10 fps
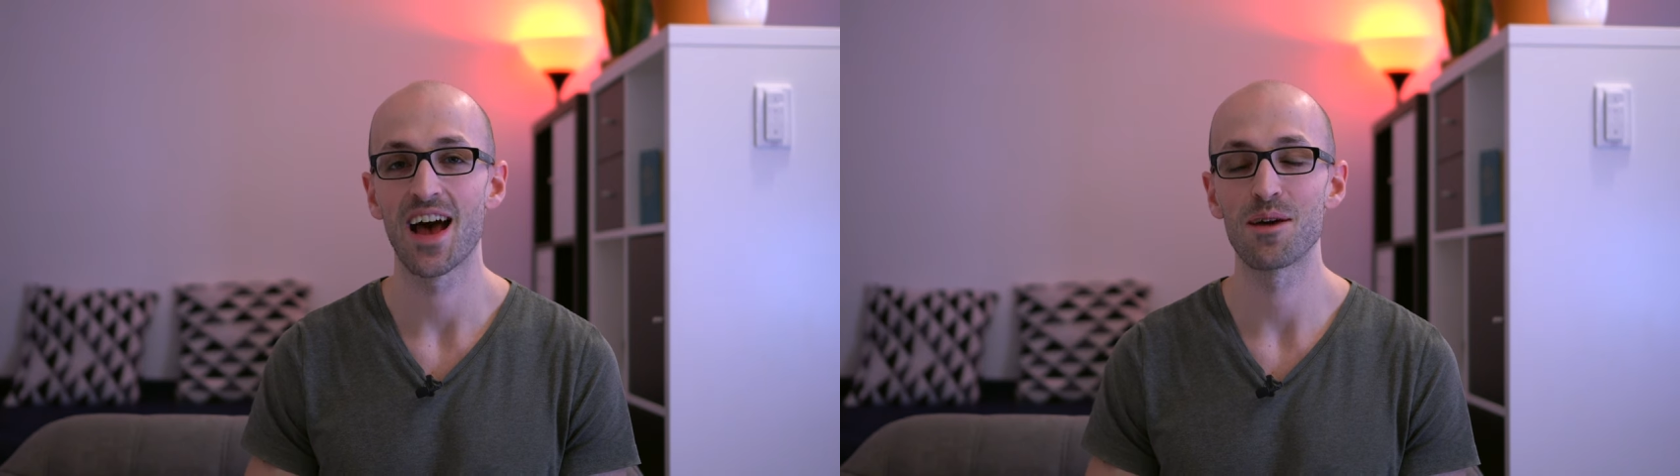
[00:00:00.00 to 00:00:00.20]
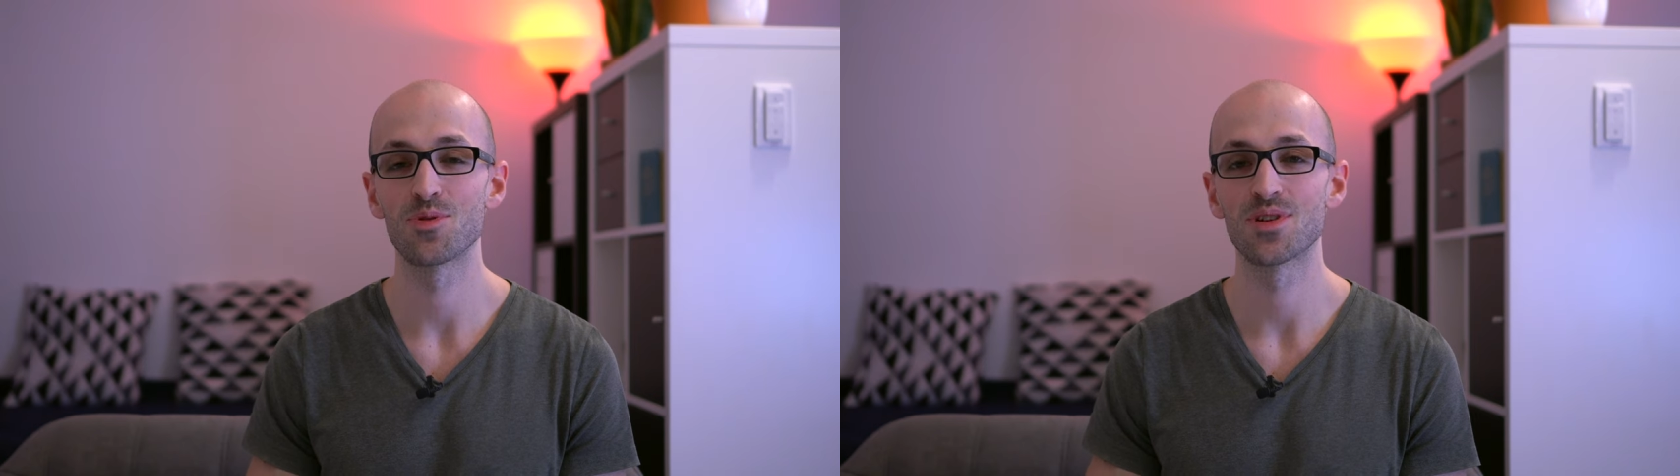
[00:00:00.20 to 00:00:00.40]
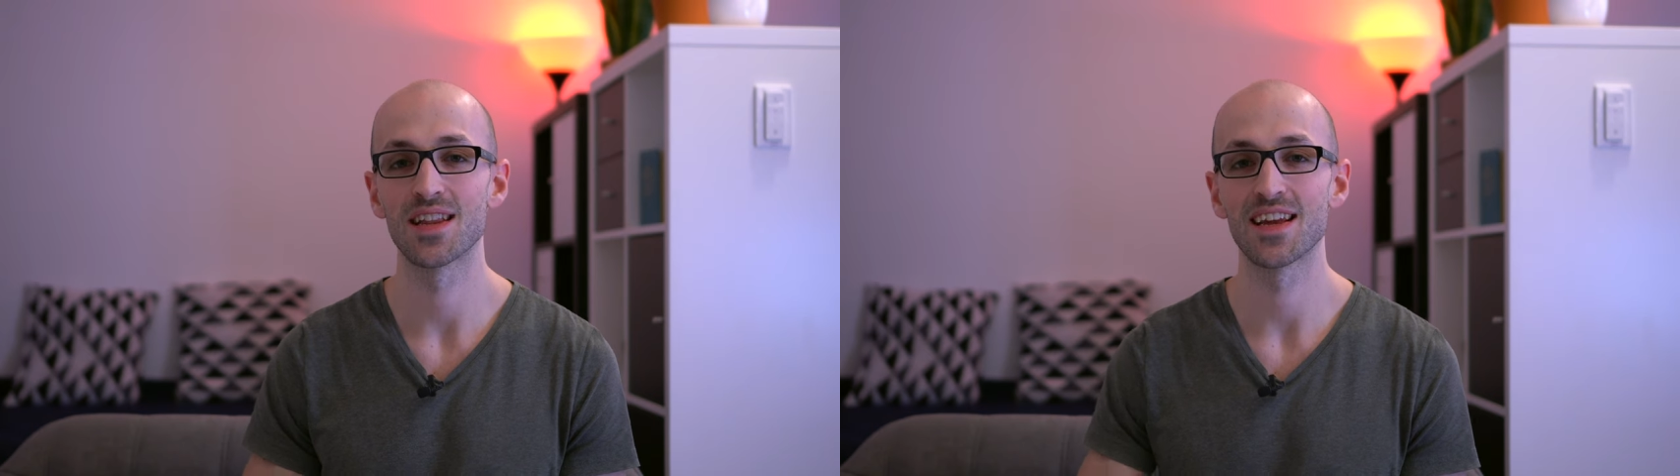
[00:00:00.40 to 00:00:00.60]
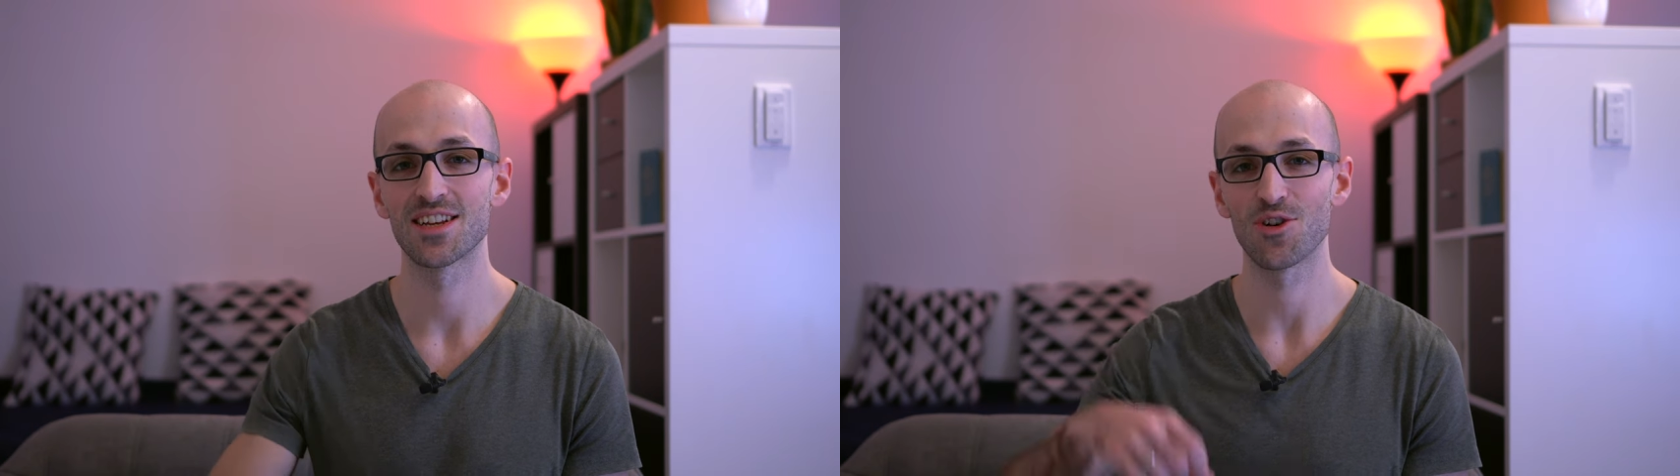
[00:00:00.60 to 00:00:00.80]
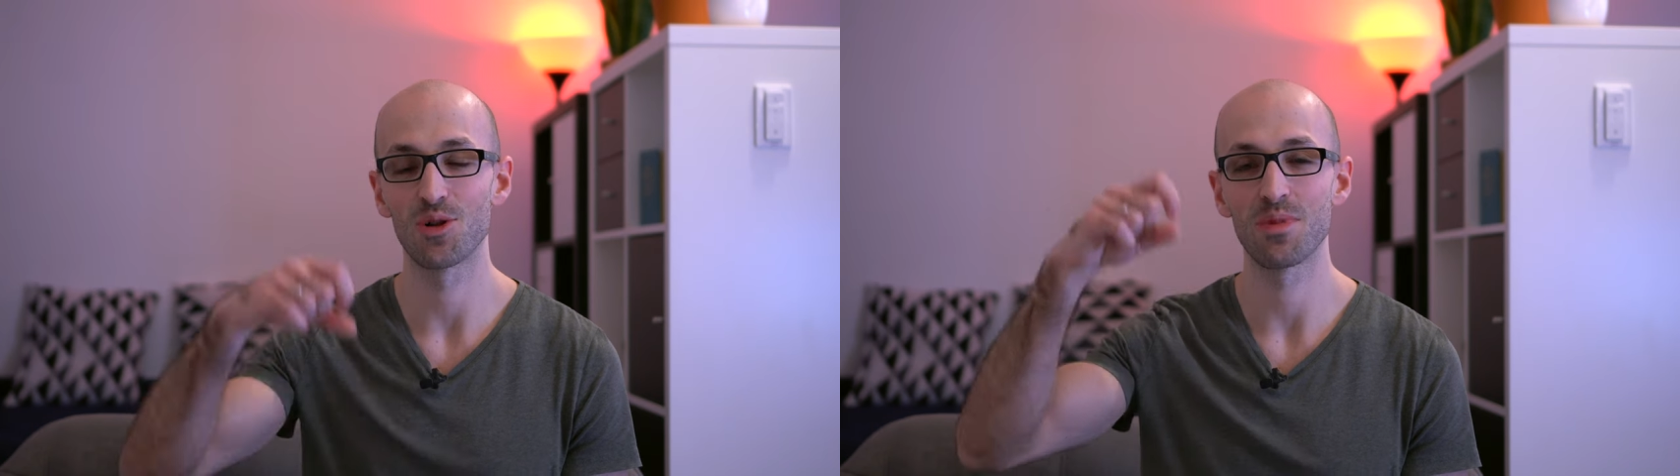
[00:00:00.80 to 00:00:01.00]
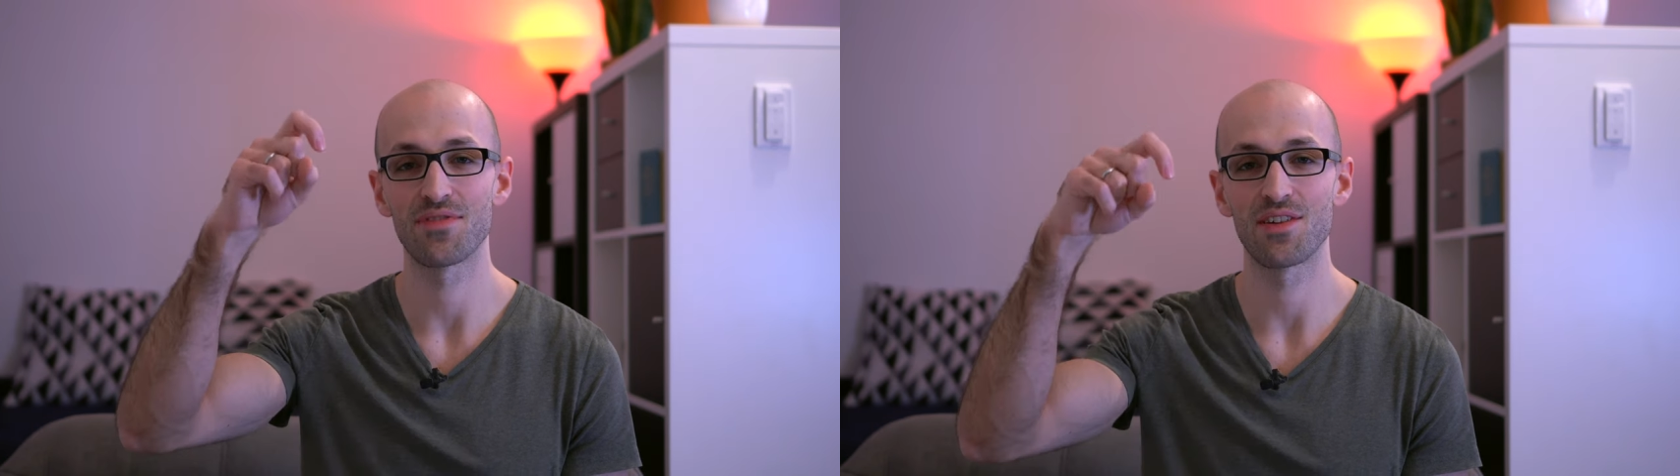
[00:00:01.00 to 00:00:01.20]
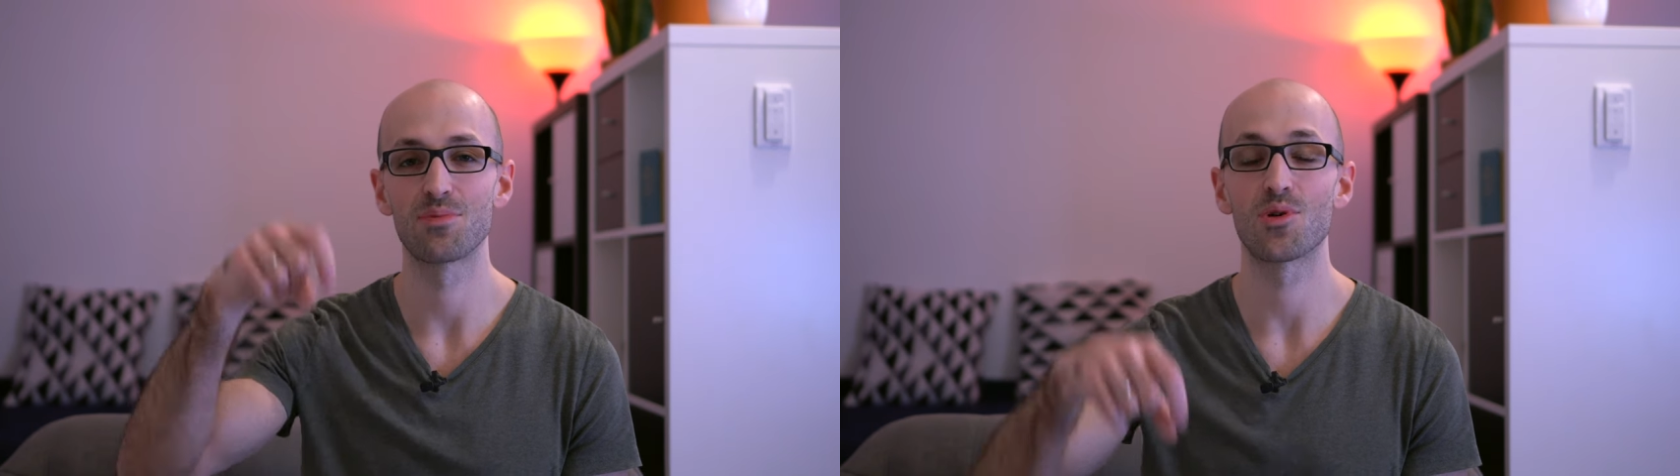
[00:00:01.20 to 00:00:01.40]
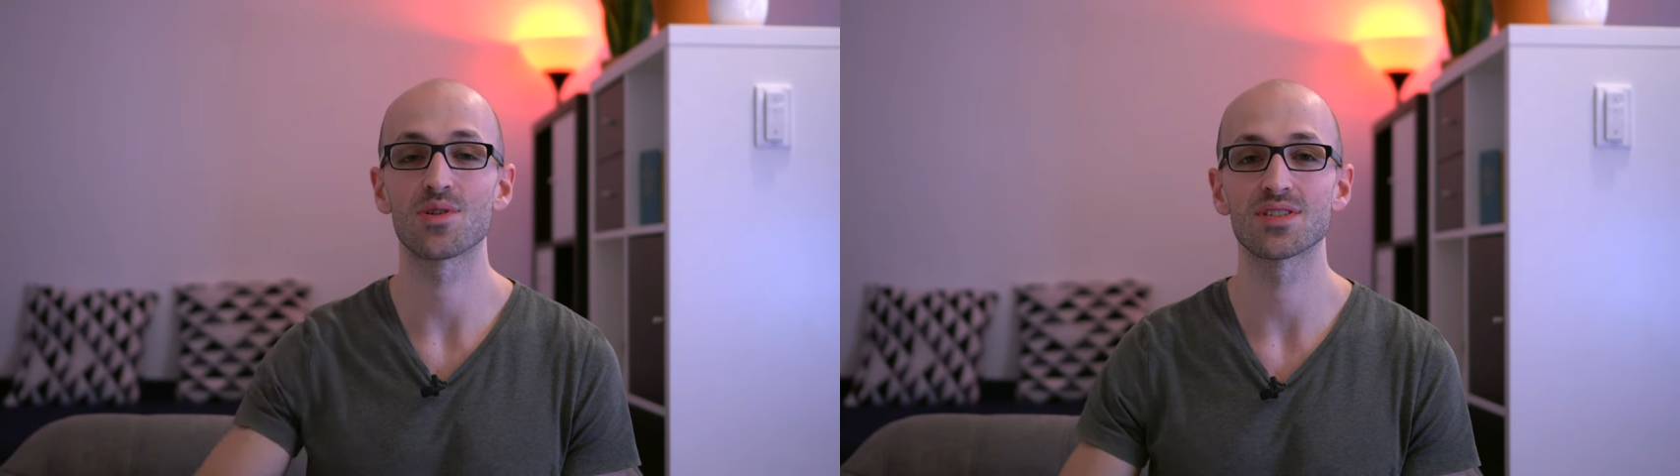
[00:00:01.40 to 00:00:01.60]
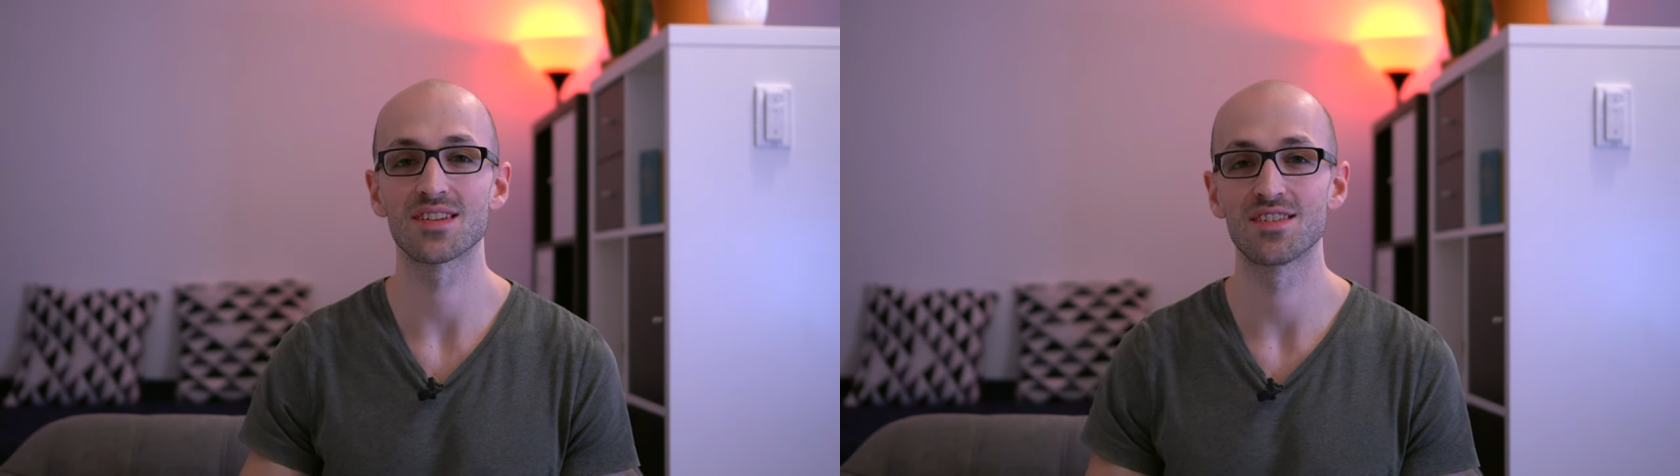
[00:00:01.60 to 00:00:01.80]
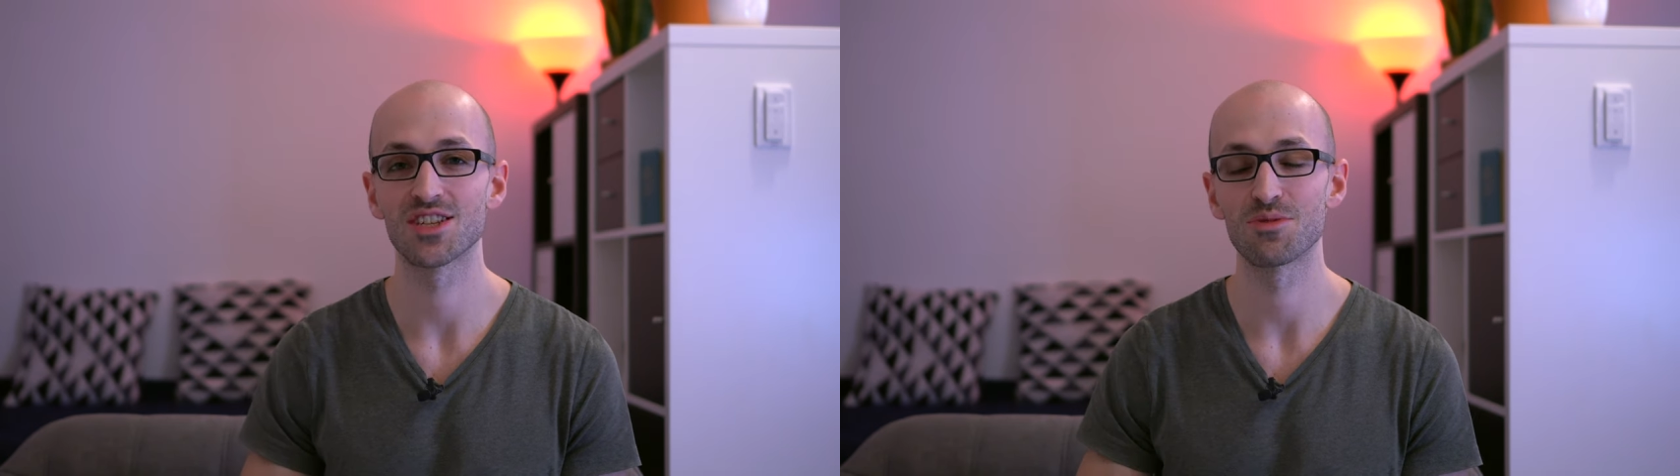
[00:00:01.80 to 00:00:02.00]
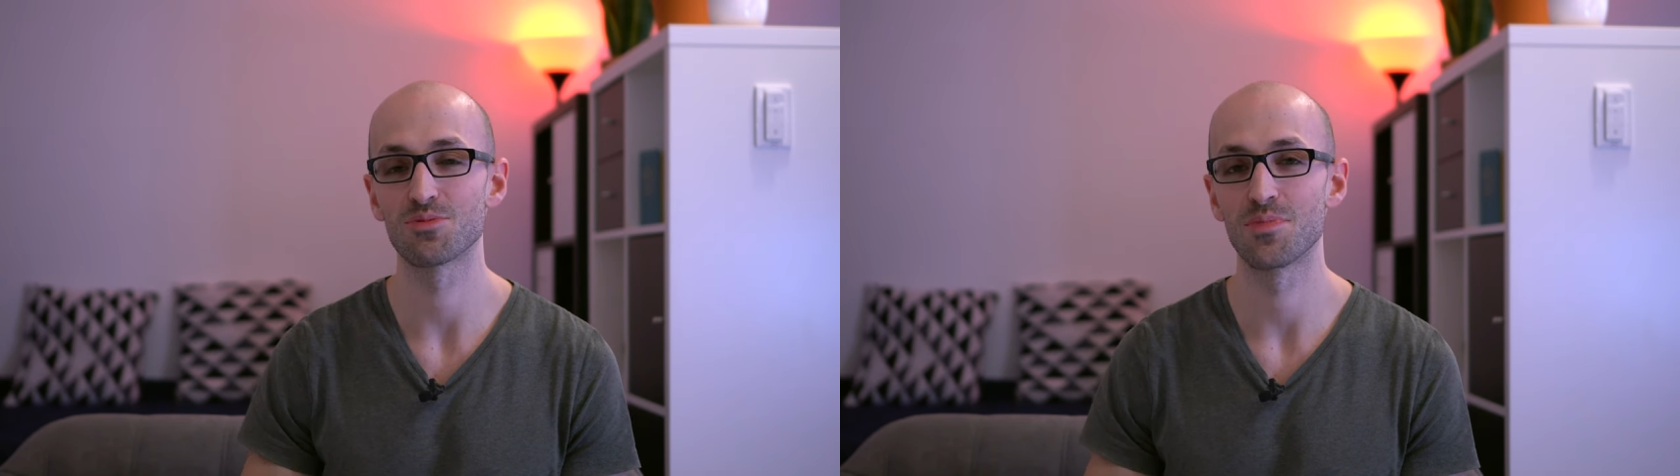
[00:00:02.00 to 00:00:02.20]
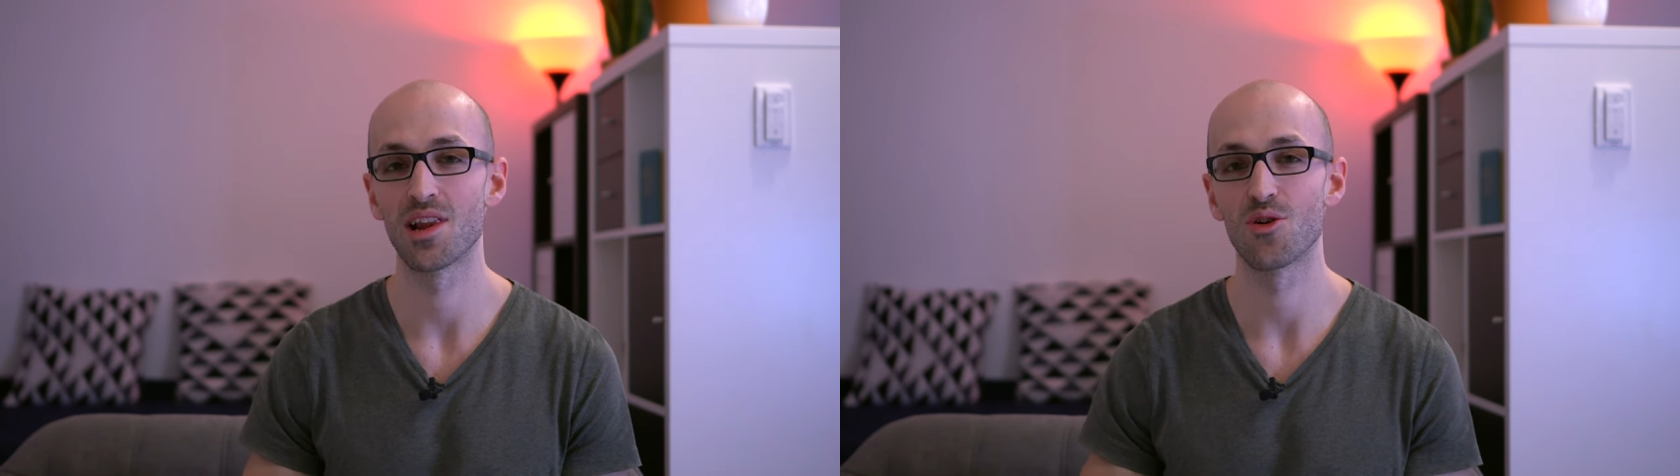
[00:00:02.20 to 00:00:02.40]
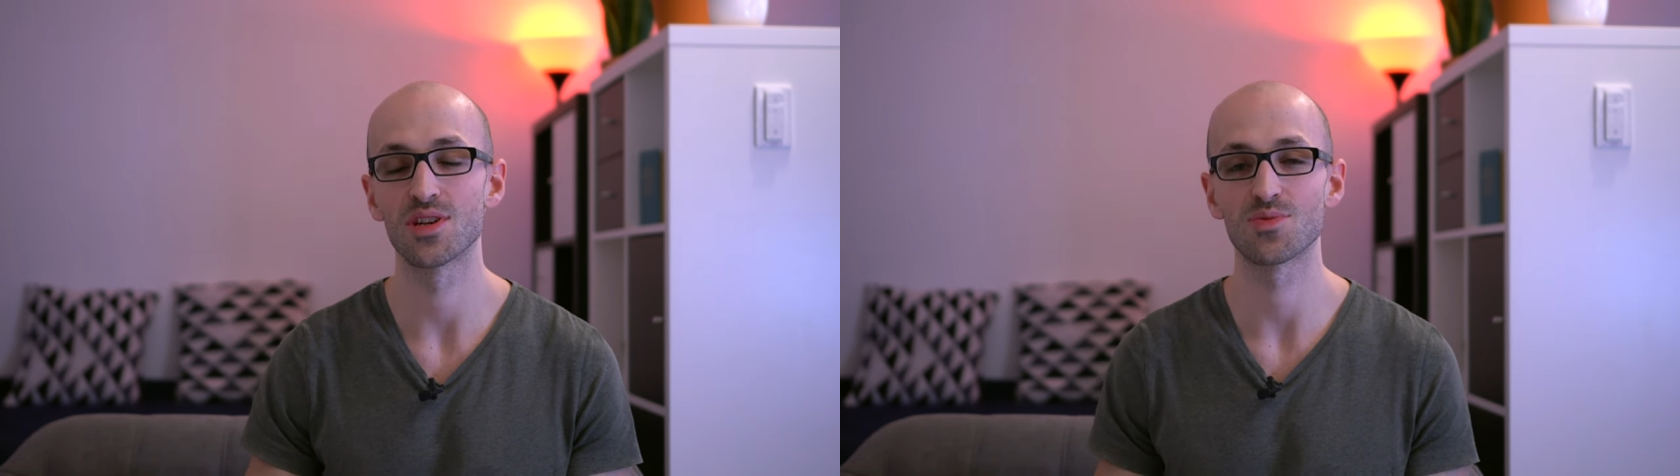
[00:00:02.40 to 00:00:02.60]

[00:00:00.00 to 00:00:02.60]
I put a link to all my favorite brokers in the description below,